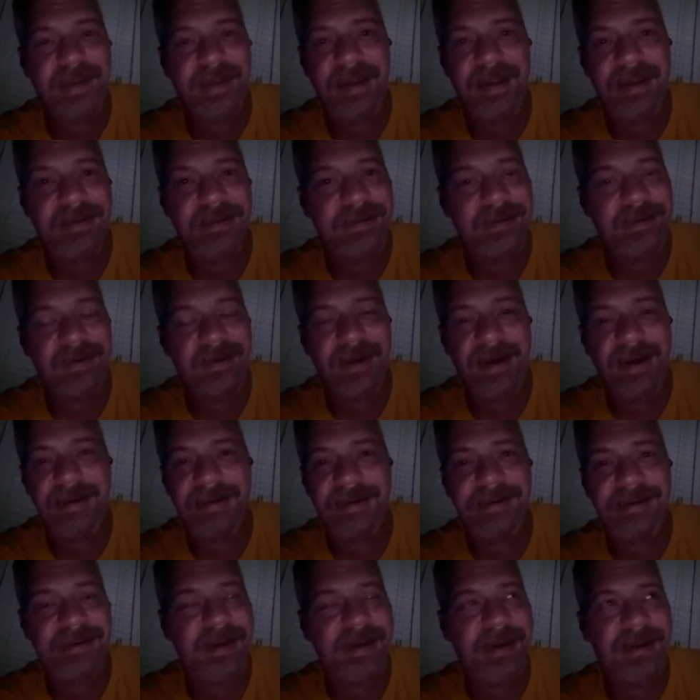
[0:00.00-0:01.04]
And so I
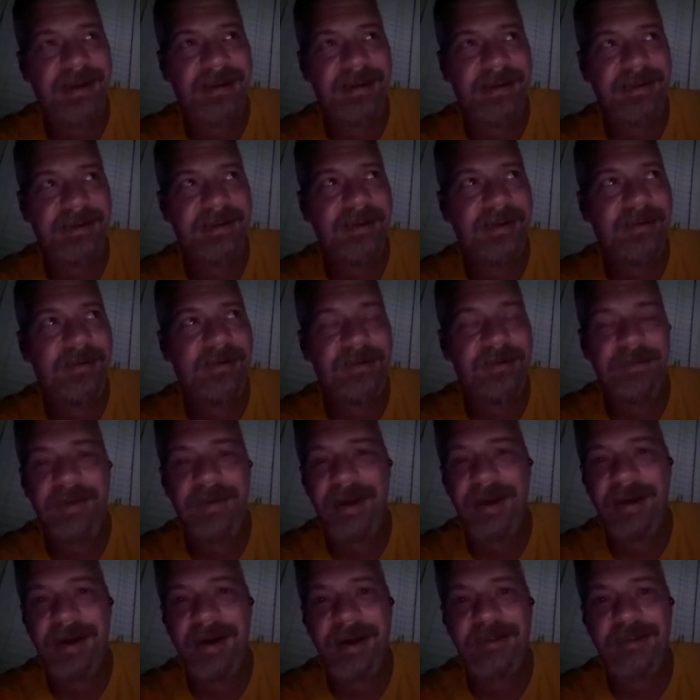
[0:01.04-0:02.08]
just gotta, you know, the
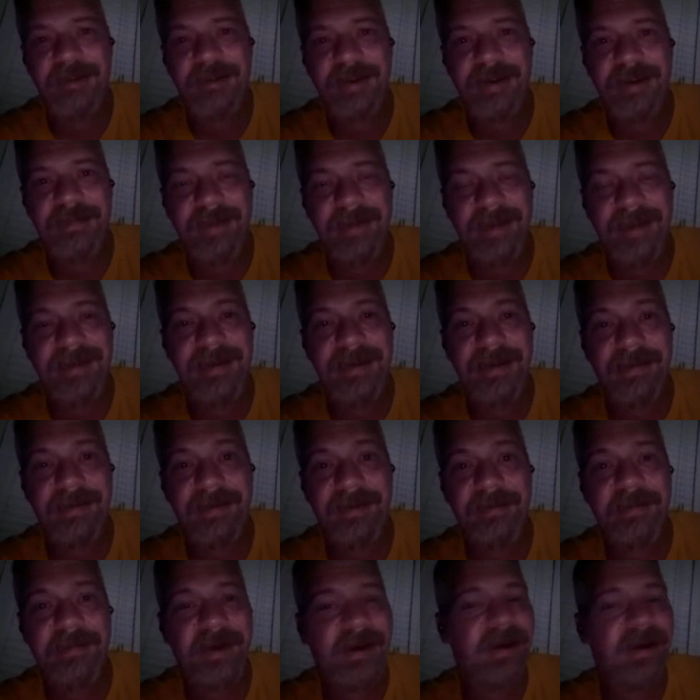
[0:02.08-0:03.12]
better I treat myself,
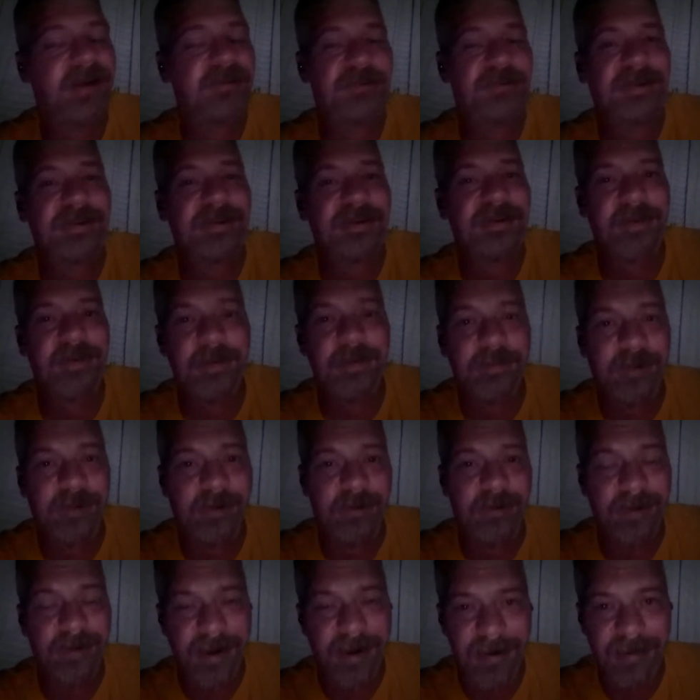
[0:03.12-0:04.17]
the better I treat the people
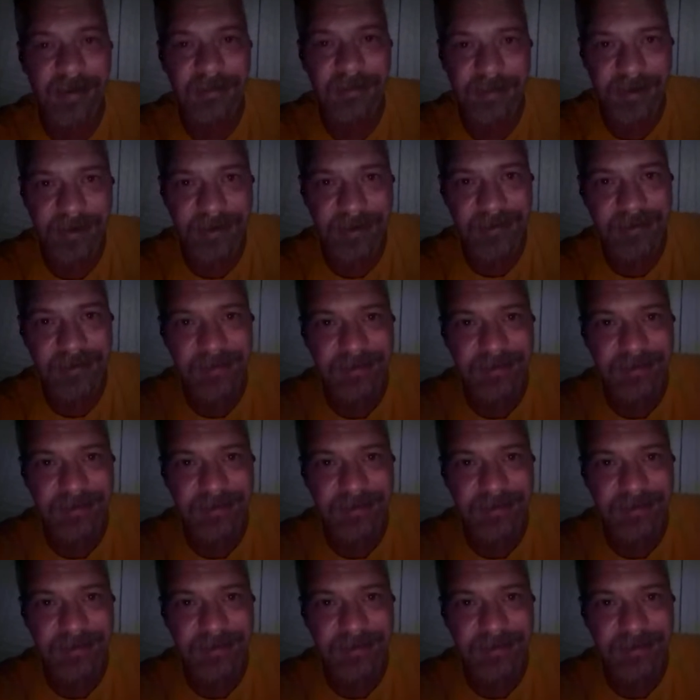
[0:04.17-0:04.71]
around me.